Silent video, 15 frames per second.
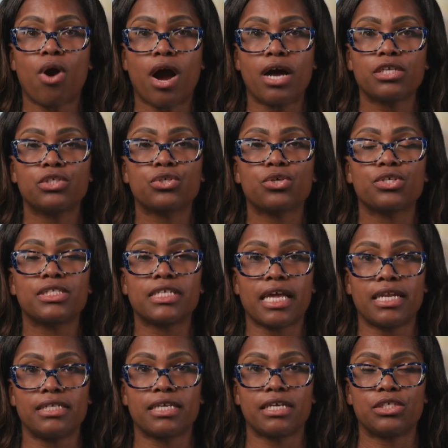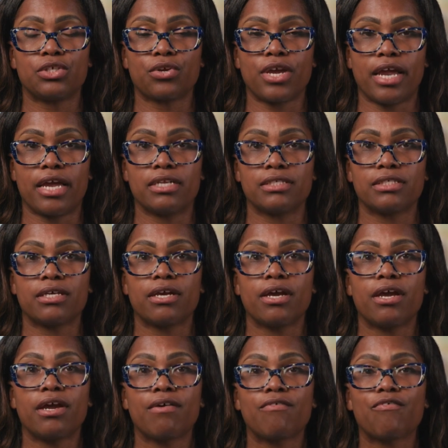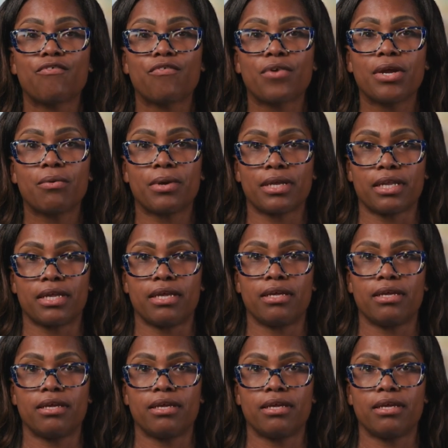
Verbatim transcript: wash or sanitize your hands frequently.